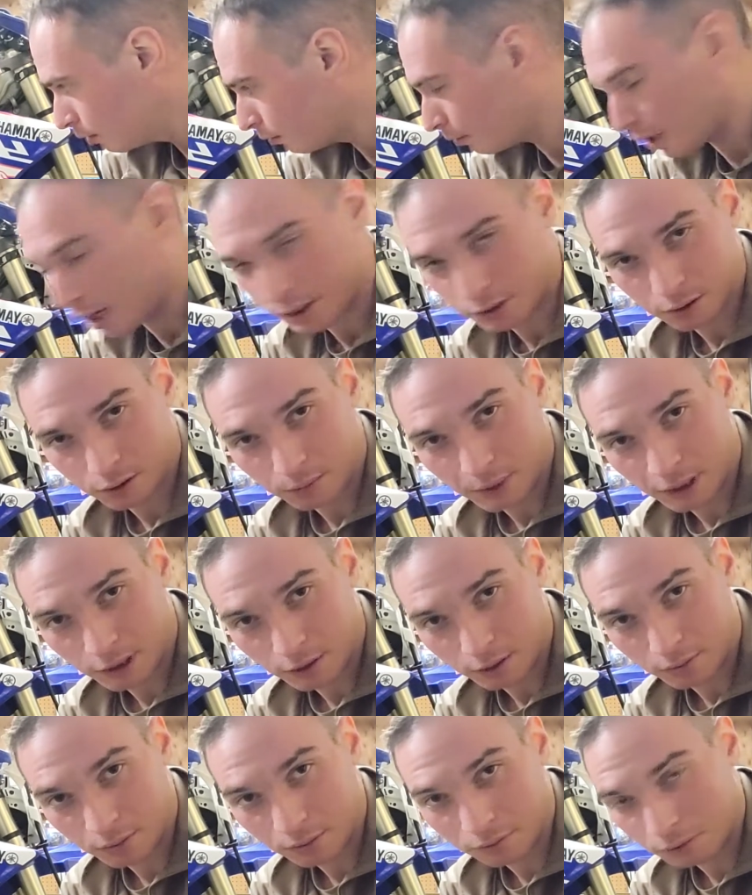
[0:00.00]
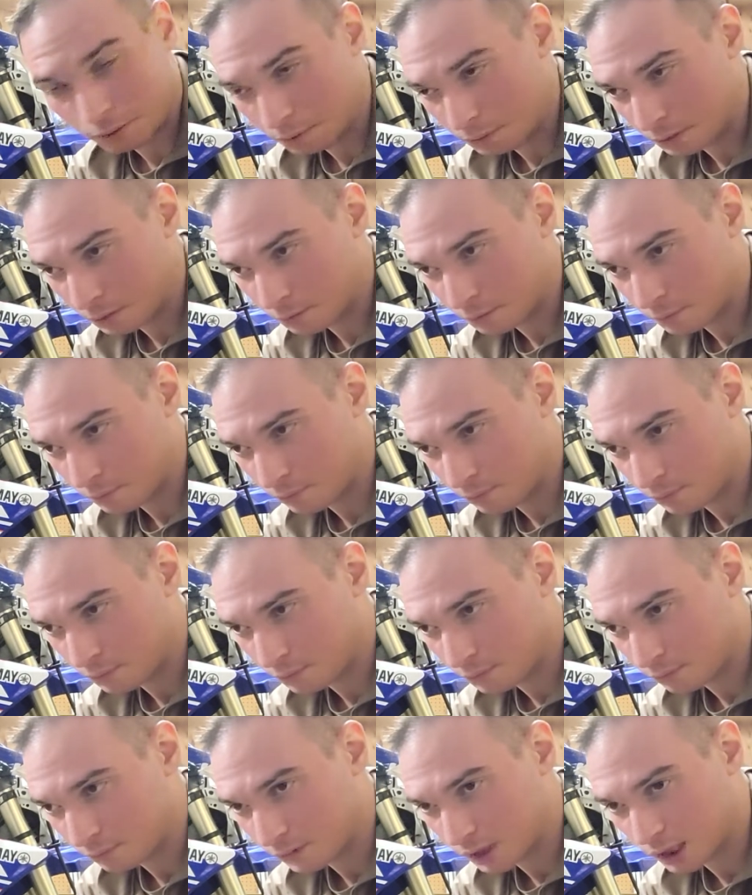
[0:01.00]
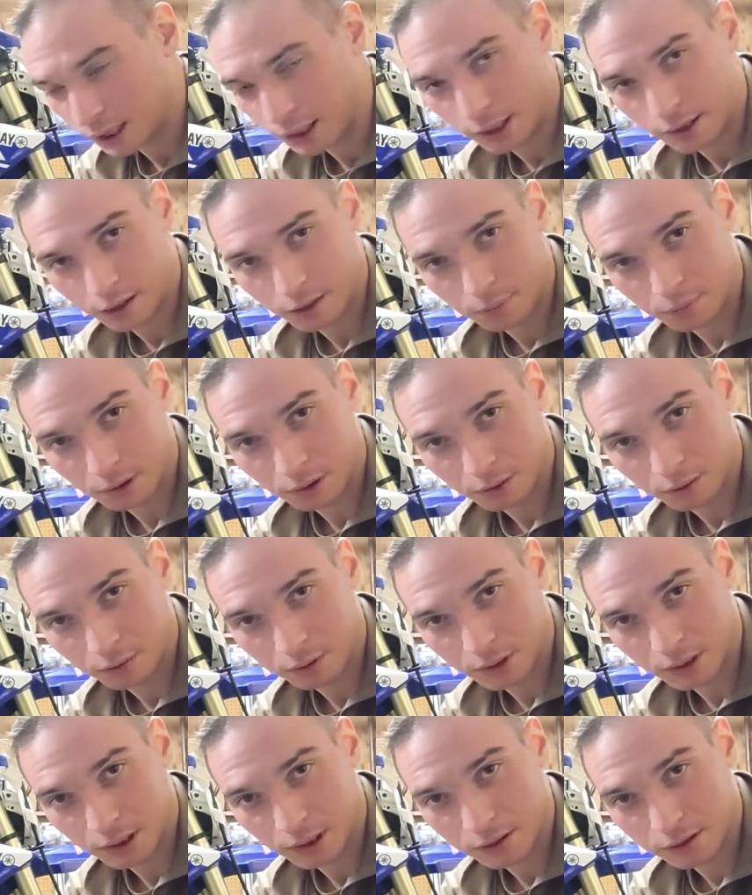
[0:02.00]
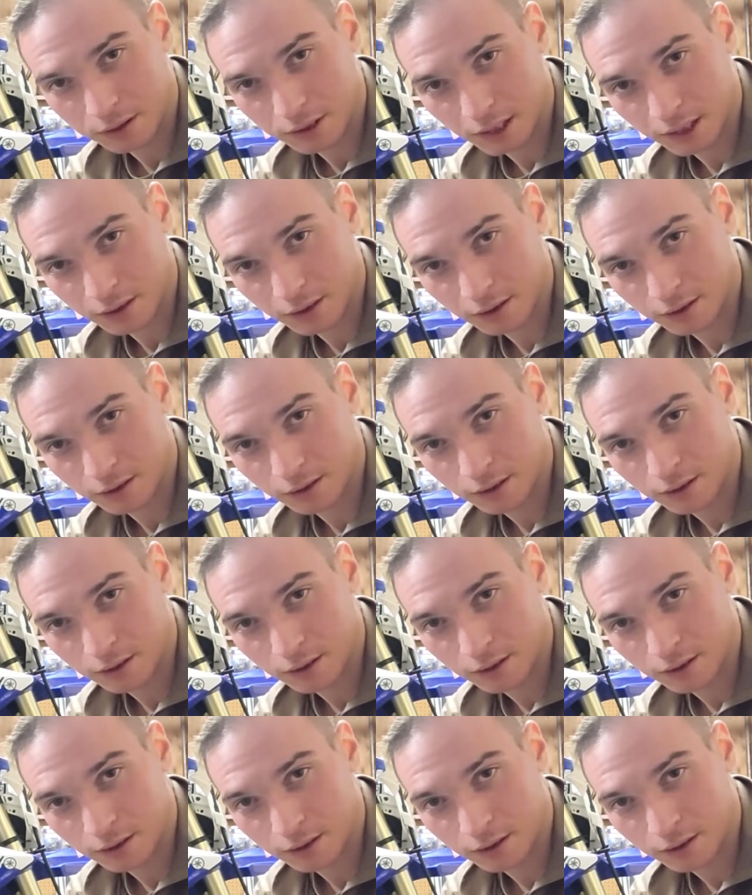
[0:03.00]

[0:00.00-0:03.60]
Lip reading: the rear axle back all the way forward. I ended up going with a Zeta